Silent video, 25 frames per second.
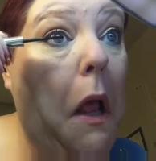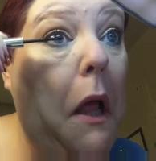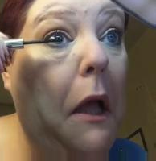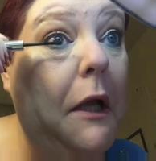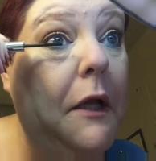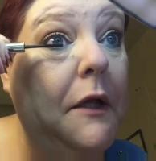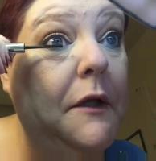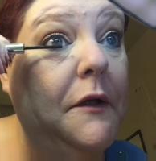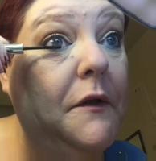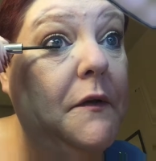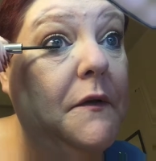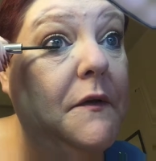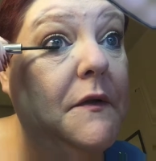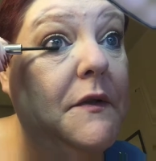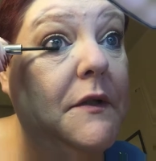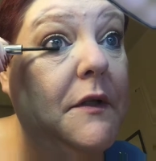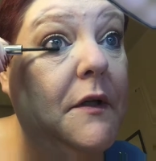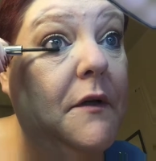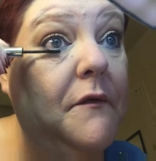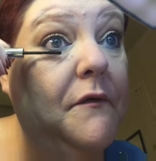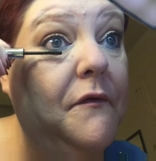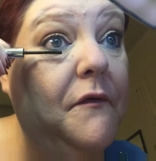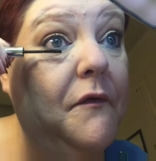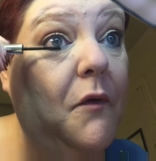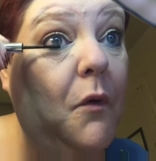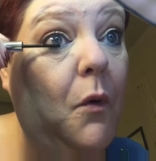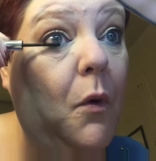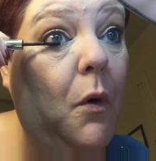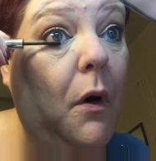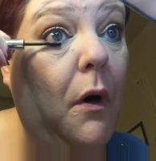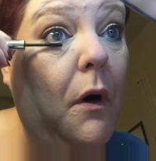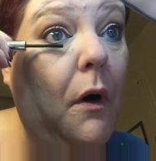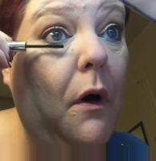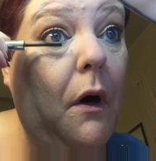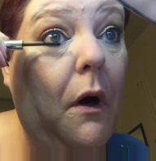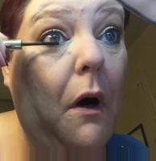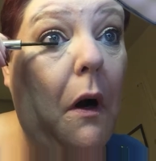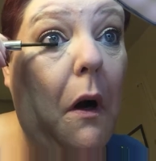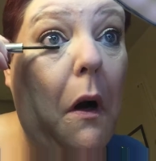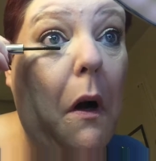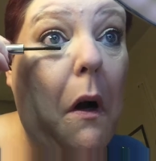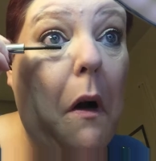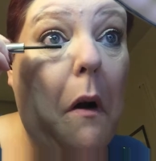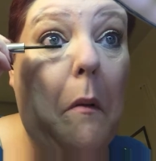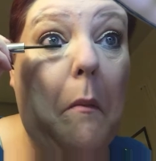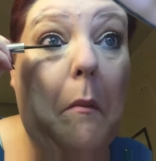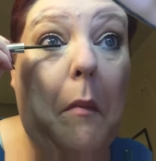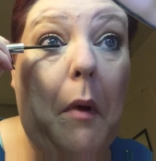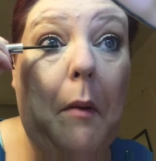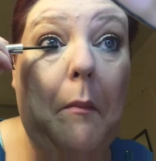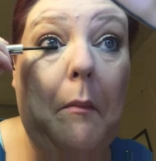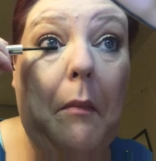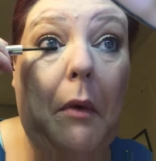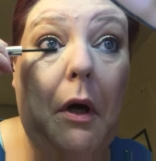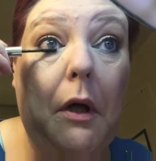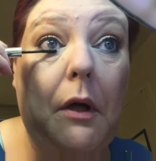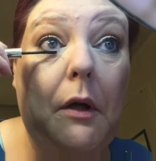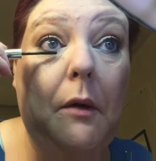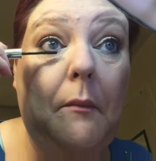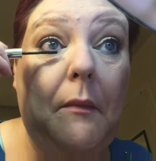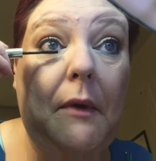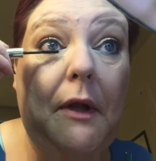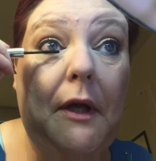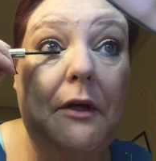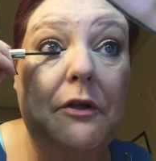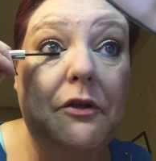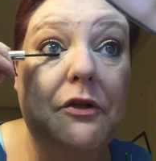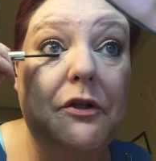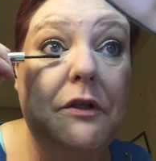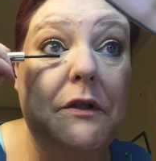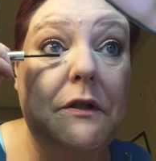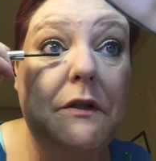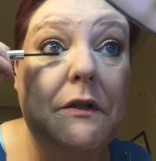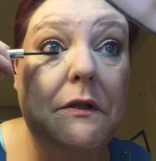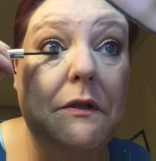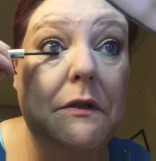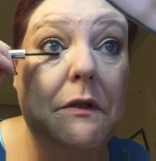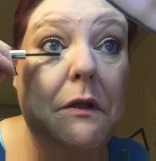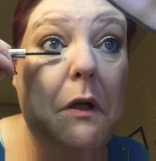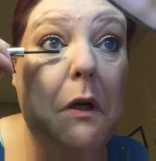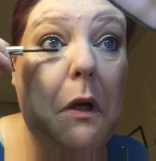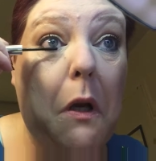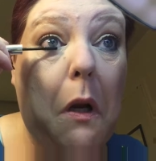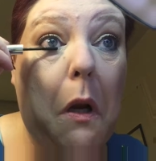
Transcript: I use it for my bottom lashes.